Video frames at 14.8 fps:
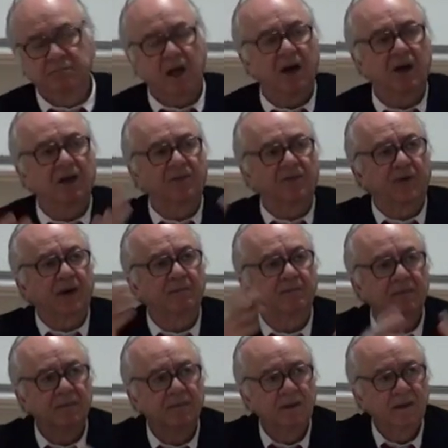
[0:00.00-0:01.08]
All of them,
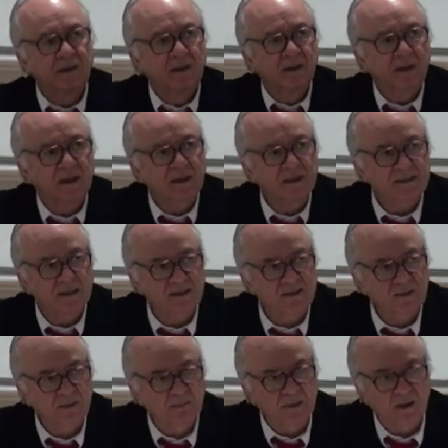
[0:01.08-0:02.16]
in a sense,
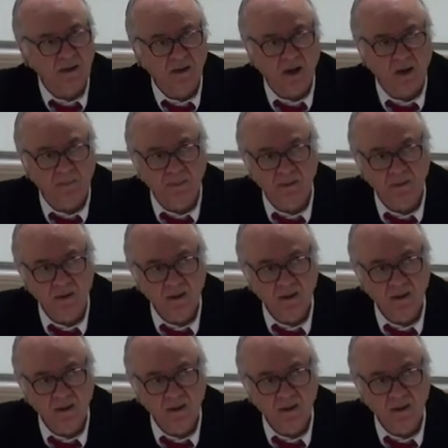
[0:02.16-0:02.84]
would be Europe,